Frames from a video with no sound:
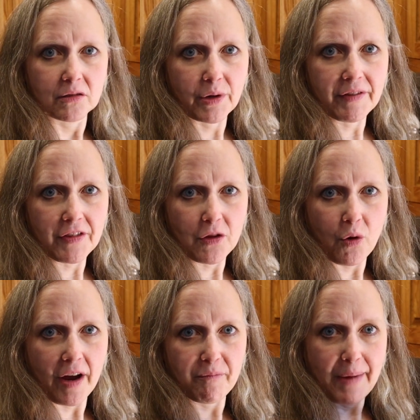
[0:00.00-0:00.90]
So even
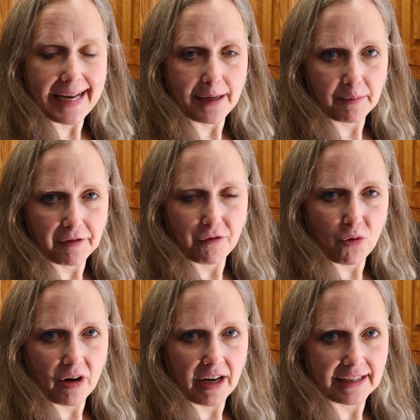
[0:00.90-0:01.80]
though I've made it before,